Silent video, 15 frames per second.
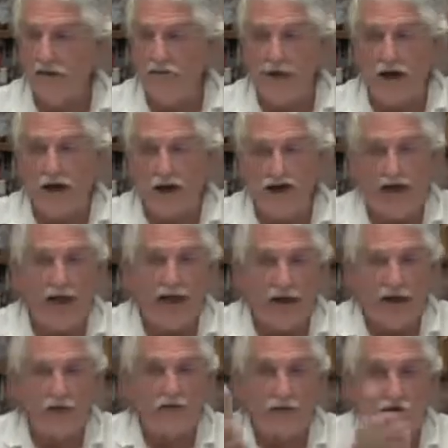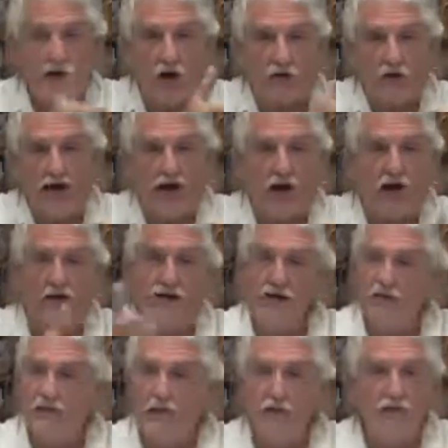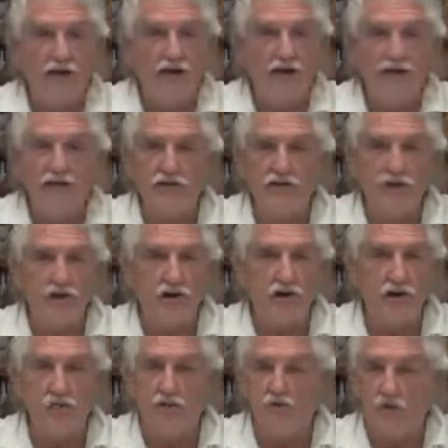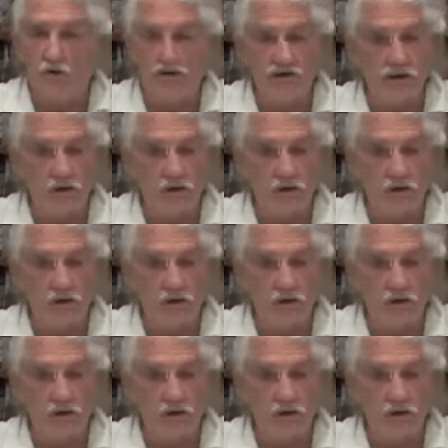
And down, as we go down, then you get into your herbivores,